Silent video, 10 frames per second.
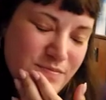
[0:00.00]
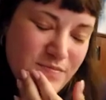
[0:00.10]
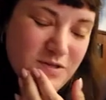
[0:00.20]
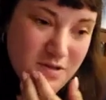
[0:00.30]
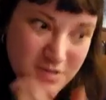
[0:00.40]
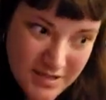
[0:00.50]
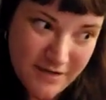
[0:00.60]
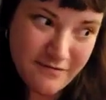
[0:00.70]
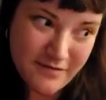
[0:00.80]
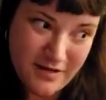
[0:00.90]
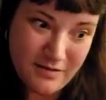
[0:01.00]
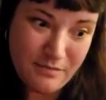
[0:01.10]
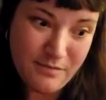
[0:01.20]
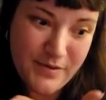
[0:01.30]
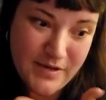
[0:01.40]
So there's definitely a
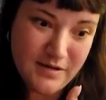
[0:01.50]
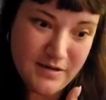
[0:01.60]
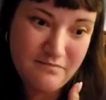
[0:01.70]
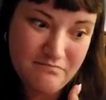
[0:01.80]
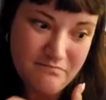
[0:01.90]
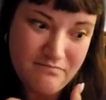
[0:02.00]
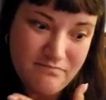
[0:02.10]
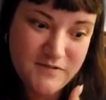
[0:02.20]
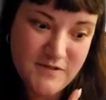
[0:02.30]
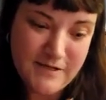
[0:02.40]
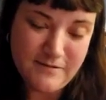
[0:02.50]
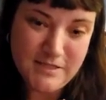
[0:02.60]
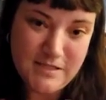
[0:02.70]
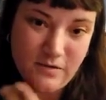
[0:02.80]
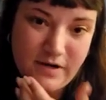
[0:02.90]
big stigma
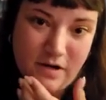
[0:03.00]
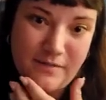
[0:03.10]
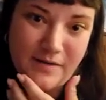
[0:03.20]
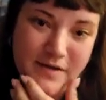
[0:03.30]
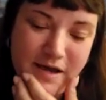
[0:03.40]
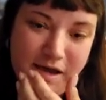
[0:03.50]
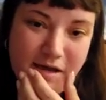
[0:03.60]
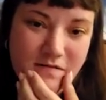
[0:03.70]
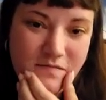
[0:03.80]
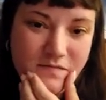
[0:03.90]
still there about that.